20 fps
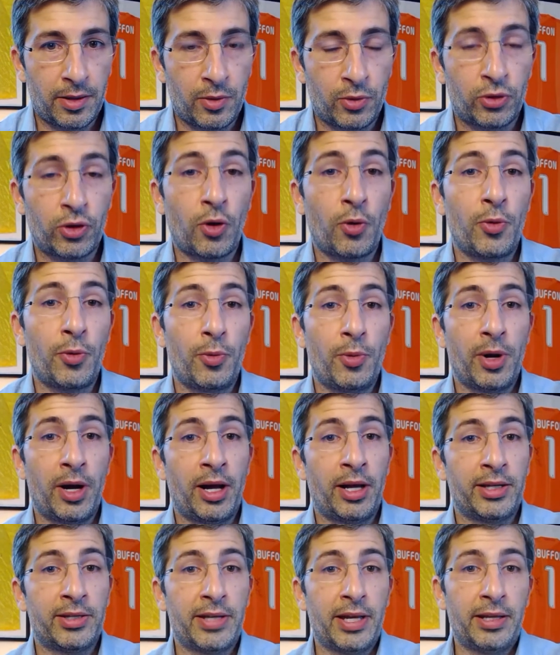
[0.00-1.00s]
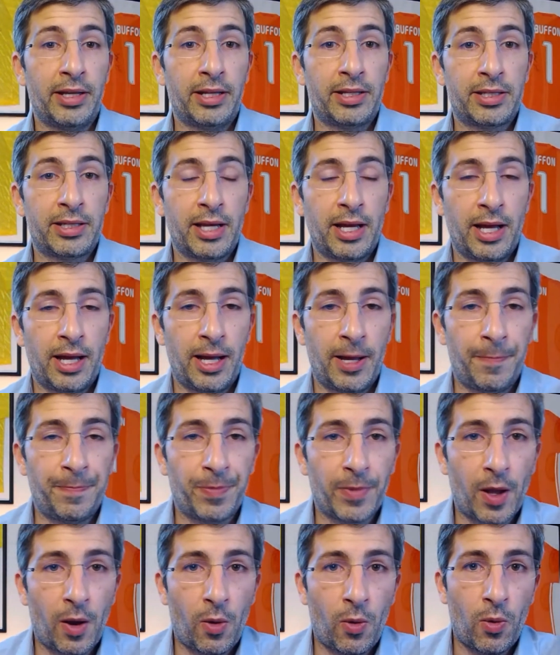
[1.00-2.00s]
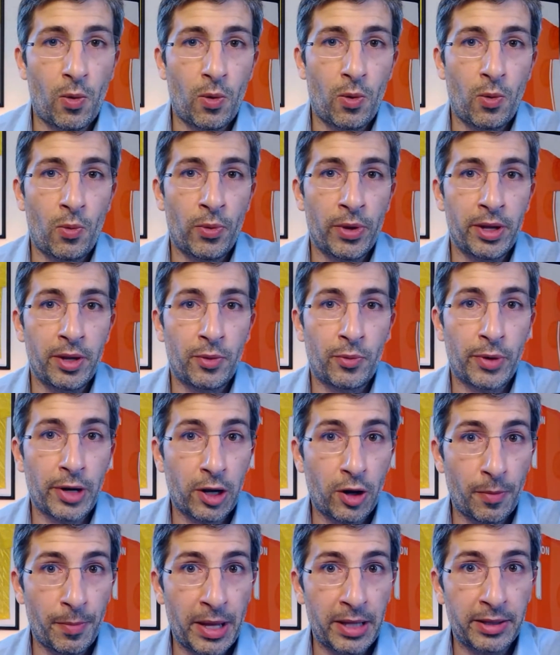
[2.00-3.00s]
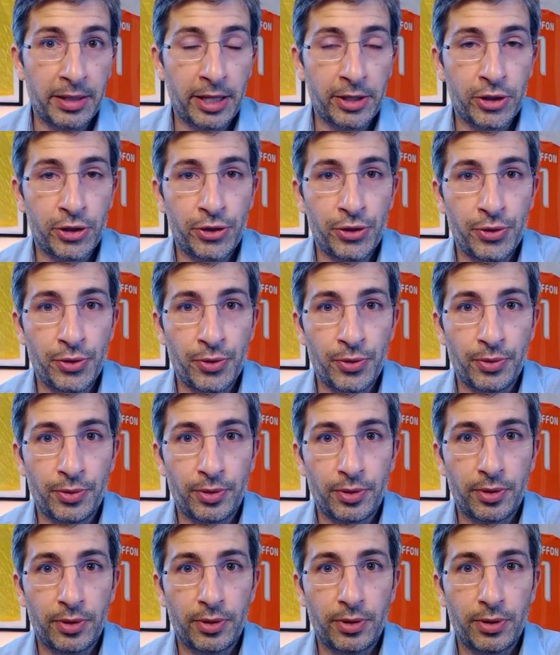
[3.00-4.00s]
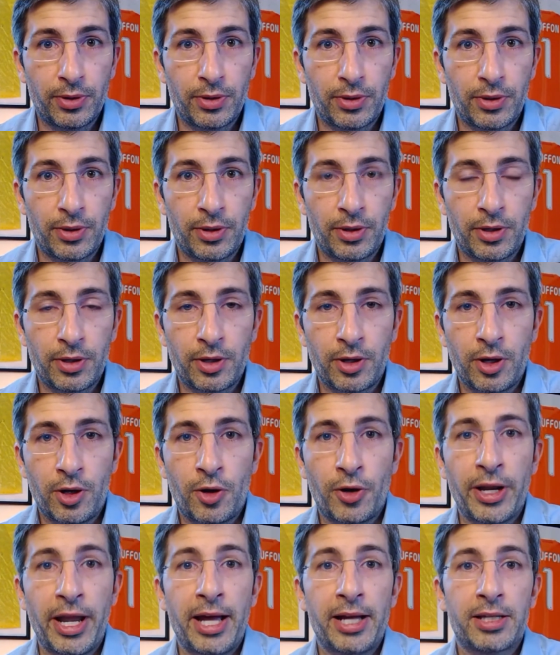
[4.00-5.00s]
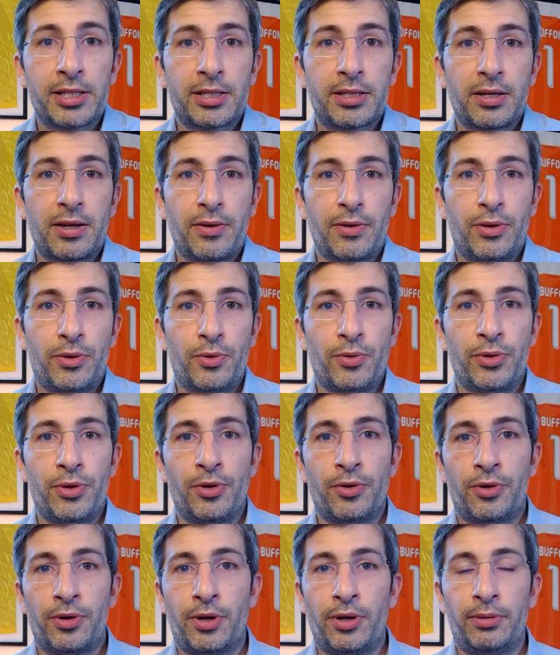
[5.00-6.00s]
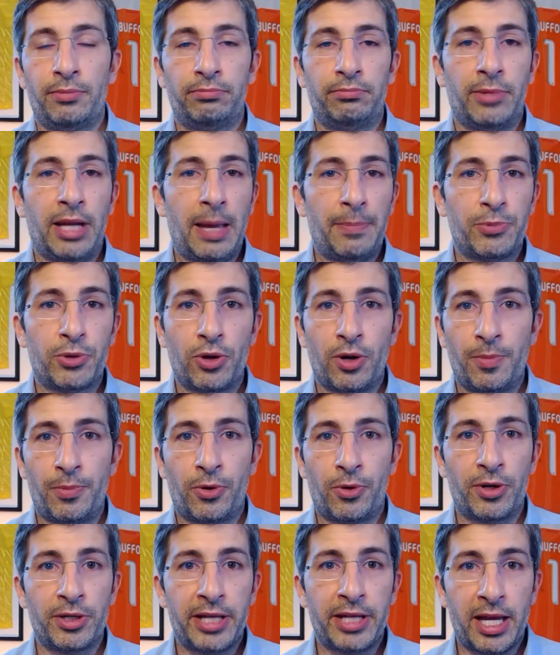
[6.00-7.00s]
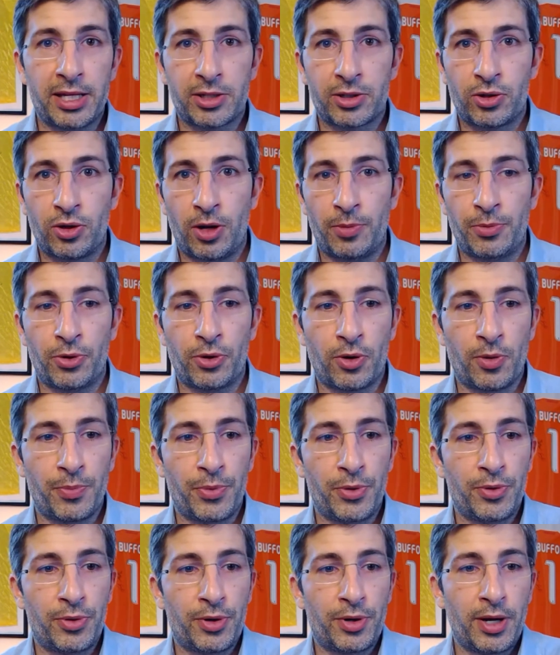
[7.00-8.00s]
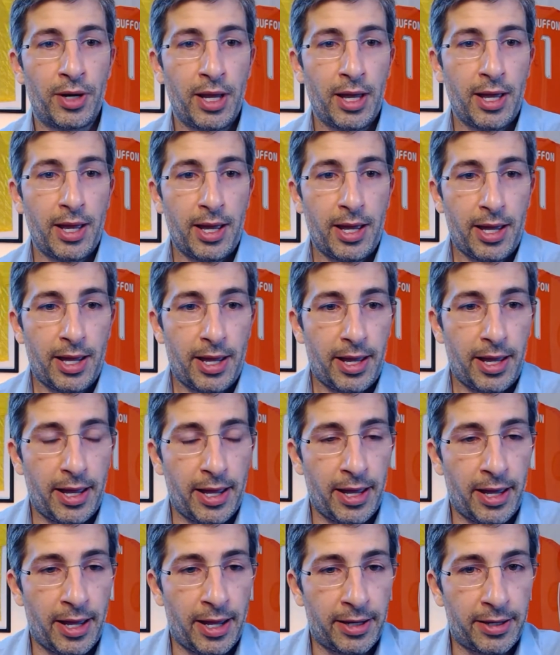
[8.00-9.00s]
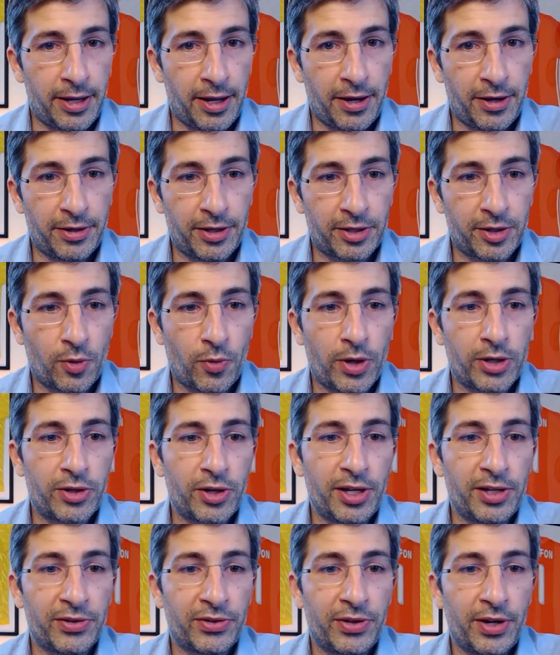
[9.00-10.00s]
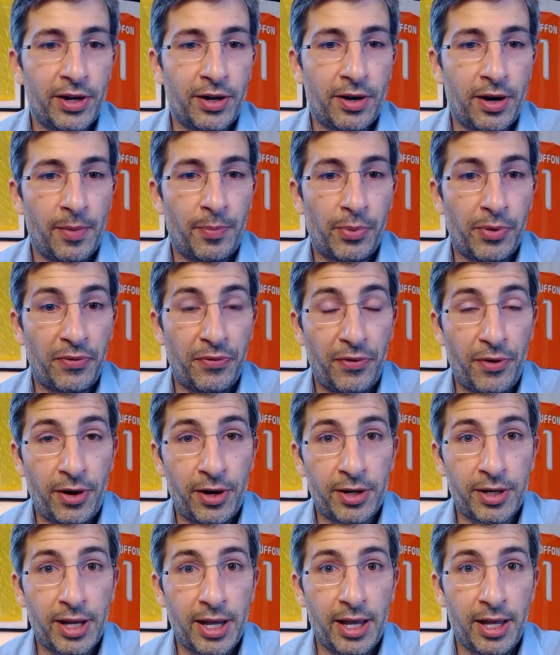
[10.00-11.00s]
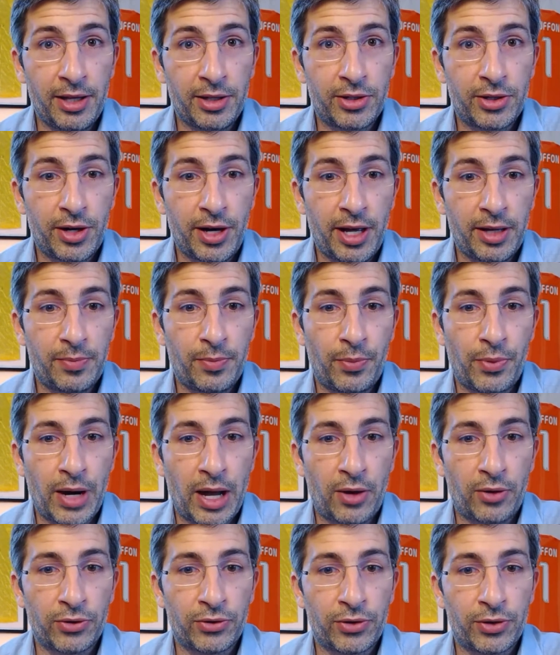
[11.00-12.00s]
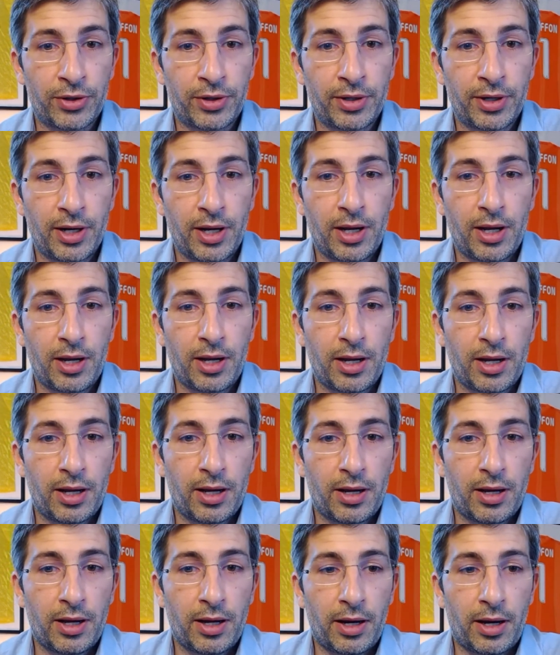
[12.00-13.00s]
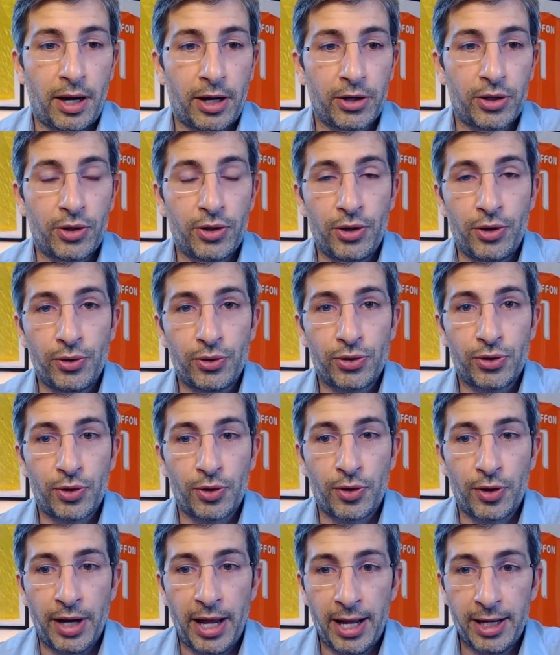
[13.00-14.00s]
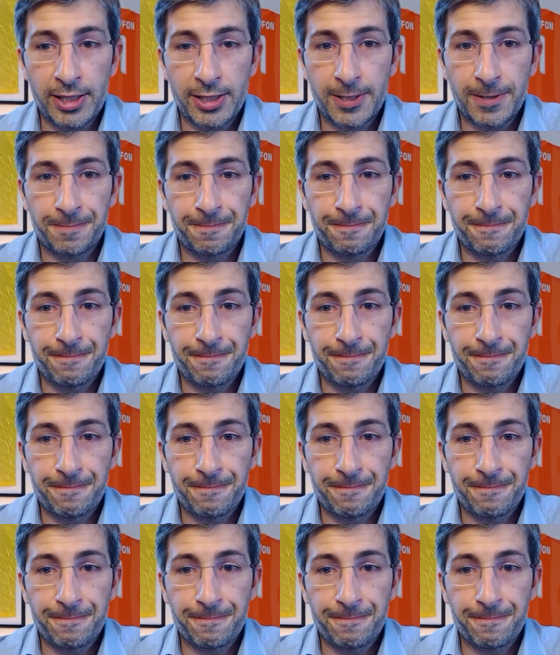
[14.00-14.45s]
So I said that we recommend that you connect through your laptop or desktop, your computer. And here there's a question, is there a preferred internet browser I should use to connect?